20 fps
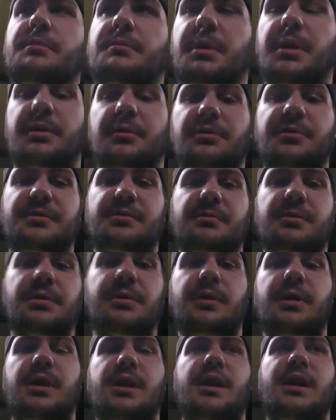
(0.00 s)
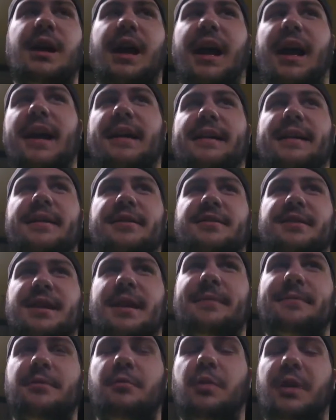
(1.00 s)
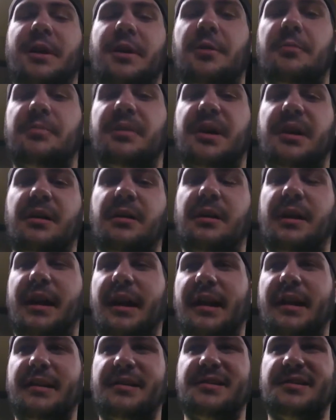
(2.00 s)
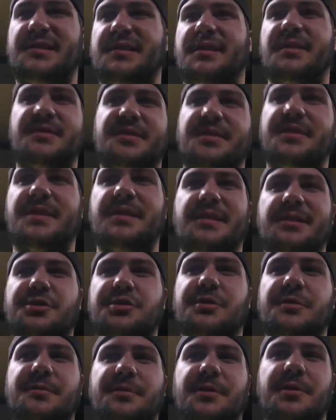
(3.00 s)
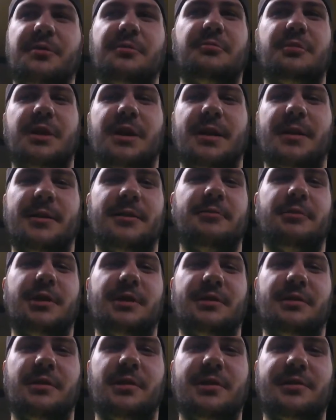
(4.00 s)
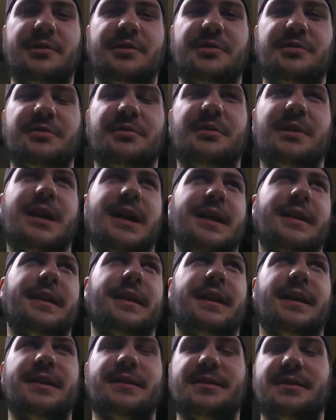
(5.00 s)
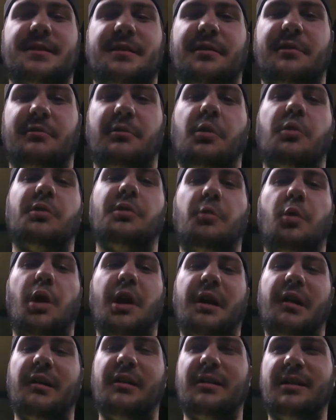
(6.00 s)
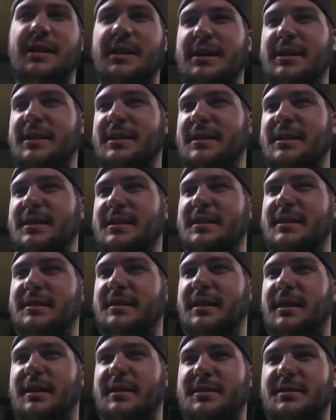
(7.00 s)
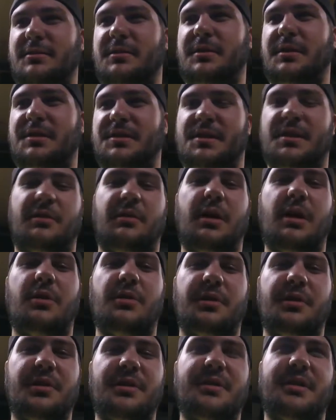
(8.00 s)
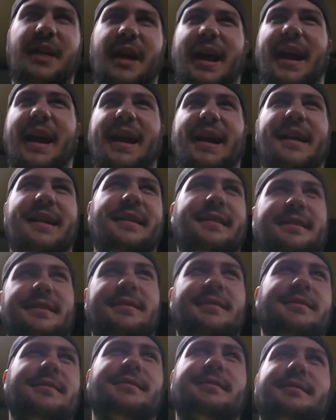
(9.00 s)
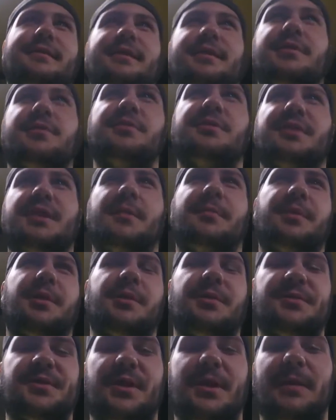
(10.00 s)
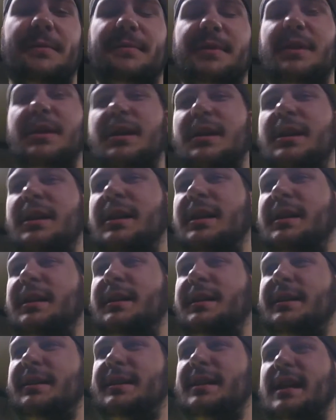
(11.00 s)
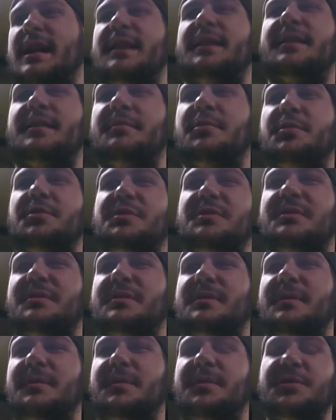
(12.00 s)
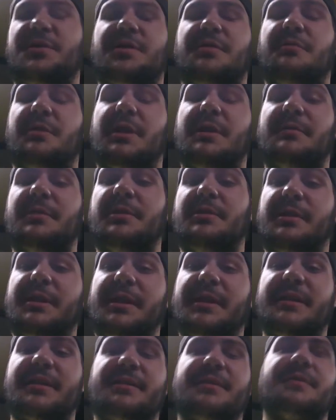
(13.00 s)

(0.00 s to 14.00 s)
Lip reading: Microsquirt, and I just have the wire bare and I just touch it to the shifter when I want the launch control on, and then I just throw the wire so it doesn't ground and the two-step turns off. It's not the most efficient way to be doing it,